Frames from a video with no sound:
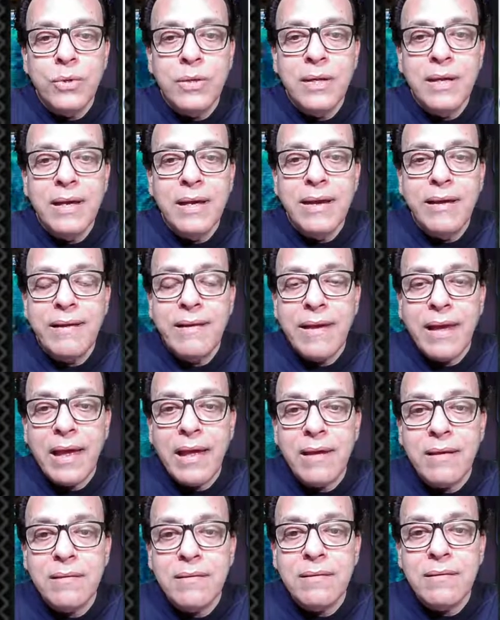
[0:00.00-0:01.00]
moon
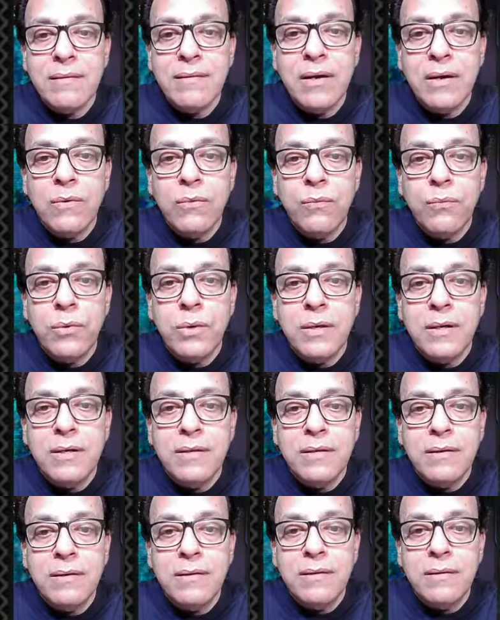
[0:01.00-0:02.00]
can
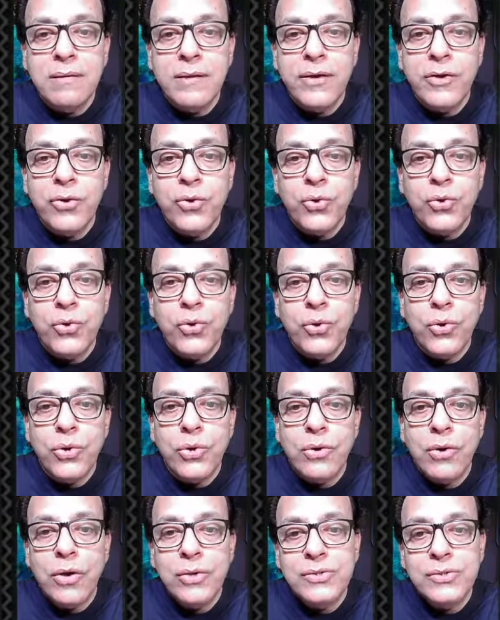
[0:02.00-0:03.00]
convert dirt
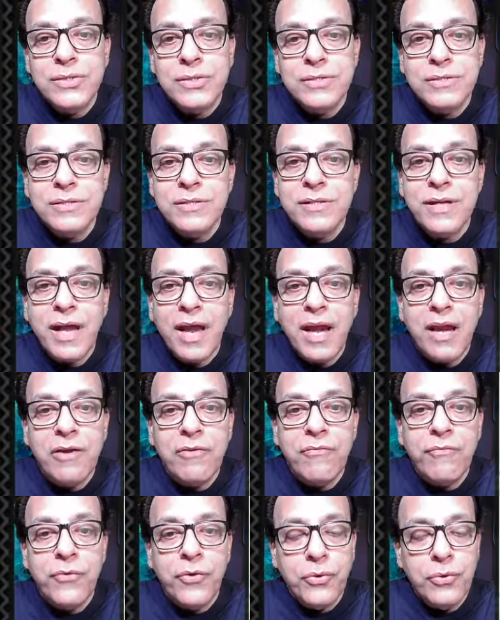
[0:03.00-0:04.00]
into your
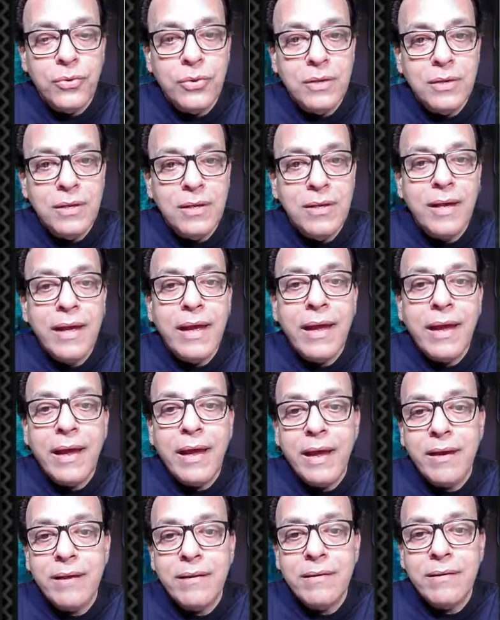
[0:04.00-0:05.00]
oxygen and fuel,
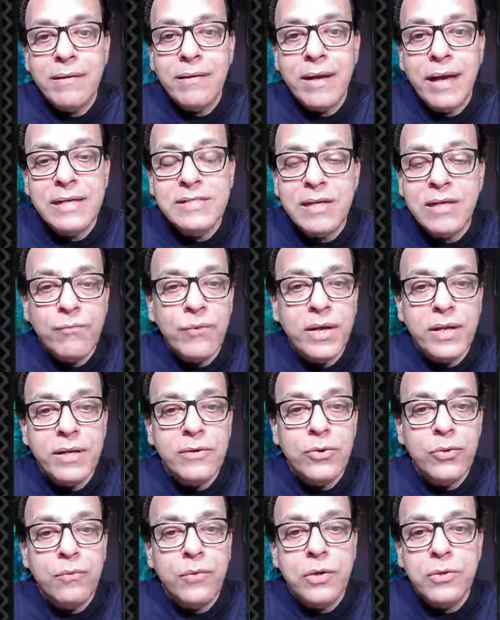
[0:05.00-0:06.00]
and as
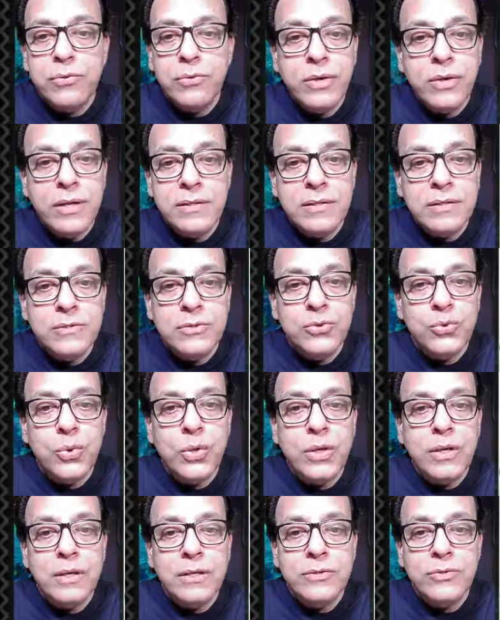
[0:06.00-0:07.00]
and when you want to
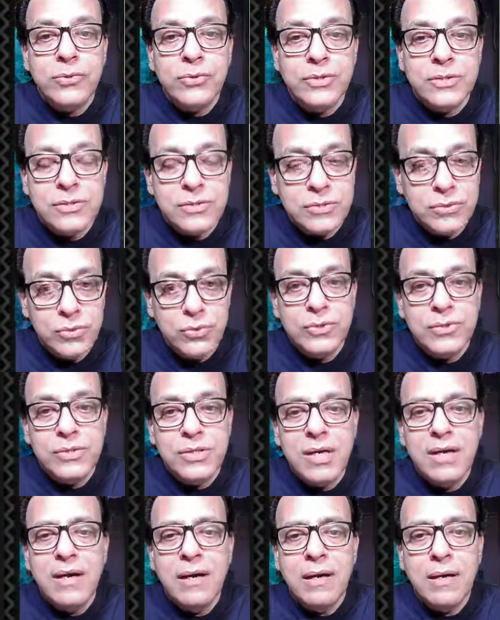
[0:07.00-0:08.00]
return to Earth, you just
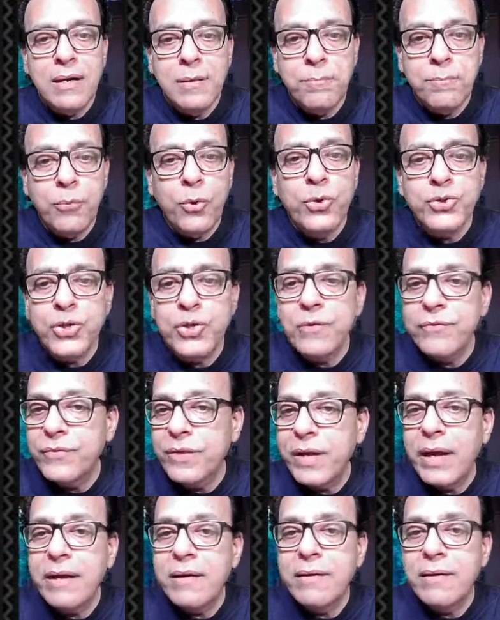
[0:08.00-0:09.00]
use a
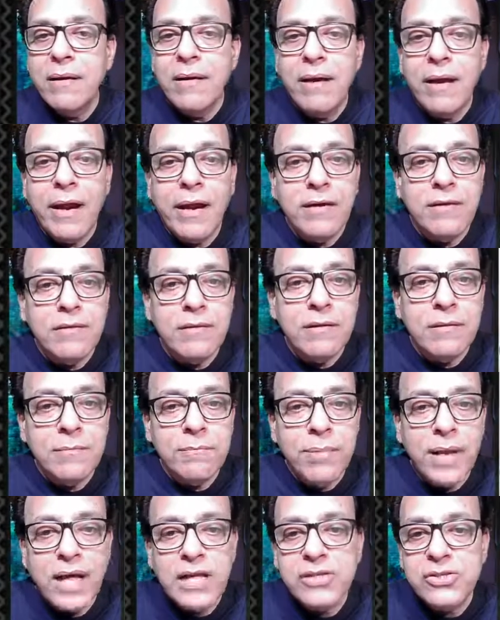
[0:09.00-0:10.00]
portion of that
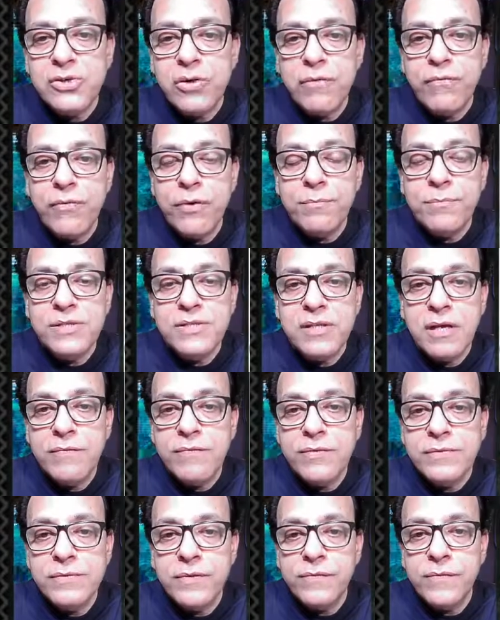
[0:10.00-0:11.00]
and blast off
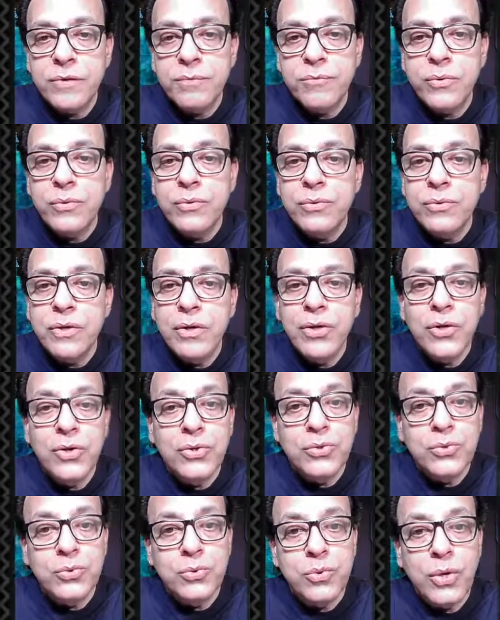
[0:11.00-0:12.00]
from the surface of the
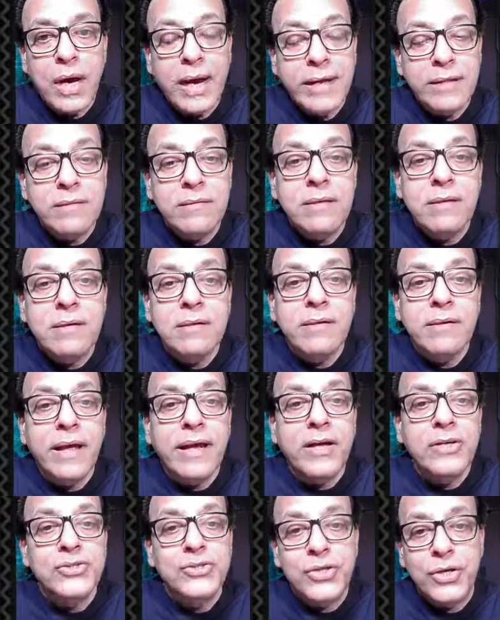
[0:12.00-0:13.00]
moon to
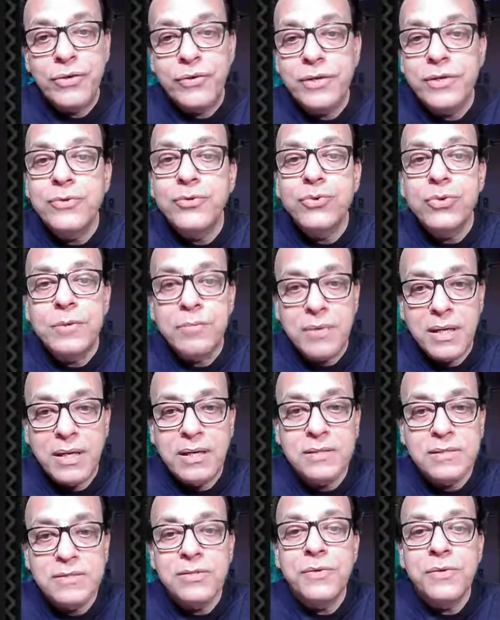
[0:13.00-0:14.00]
either take a journey to
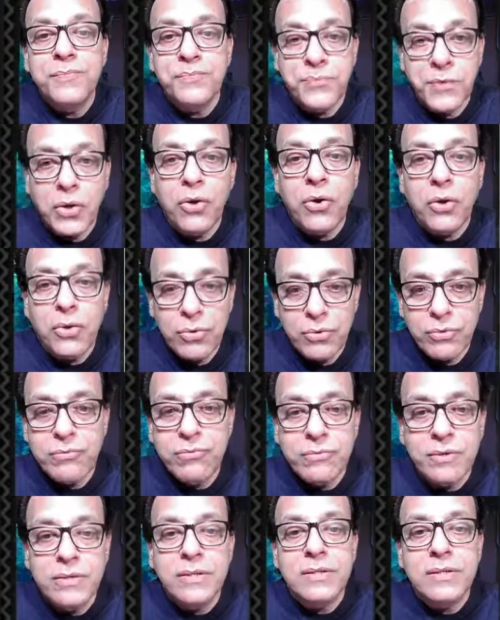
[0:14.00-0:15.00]
the Mars
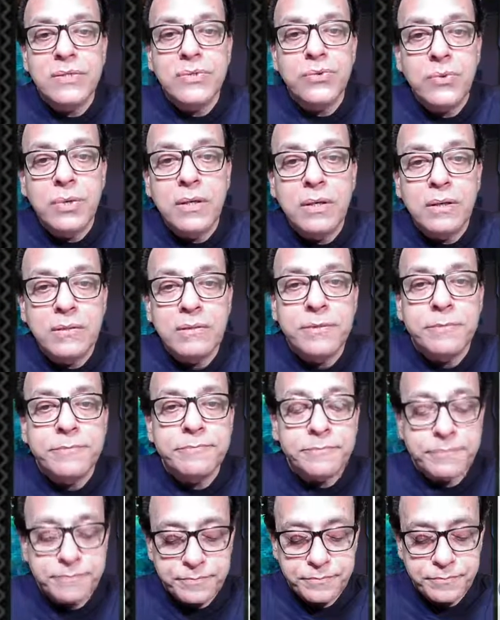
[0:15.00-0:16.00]
or return to
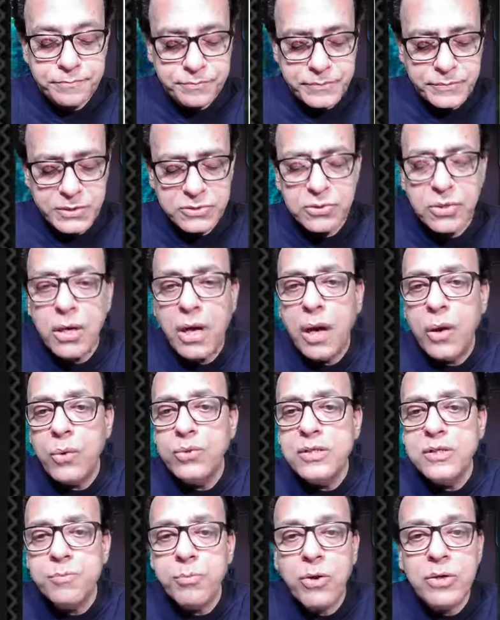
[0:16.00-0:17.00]
Earth.
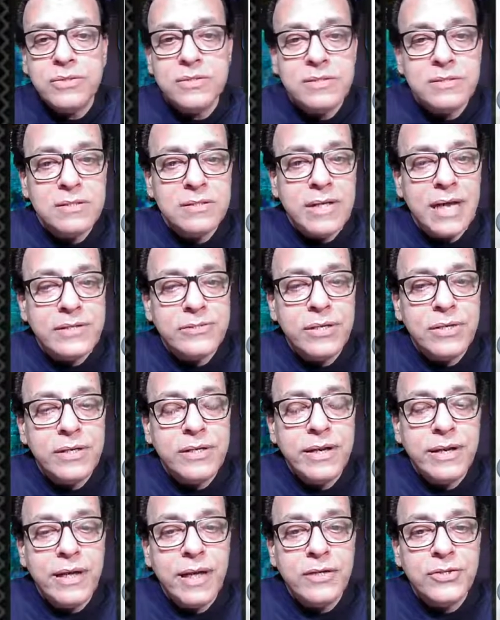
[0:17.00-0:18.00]
So how this process is
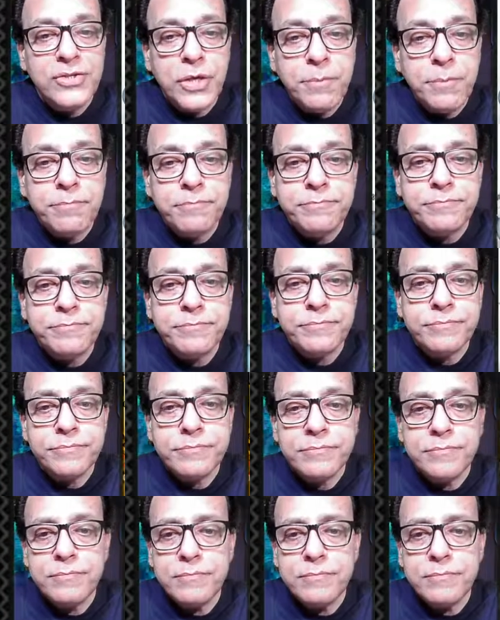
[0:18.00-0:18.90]
actually taking shape?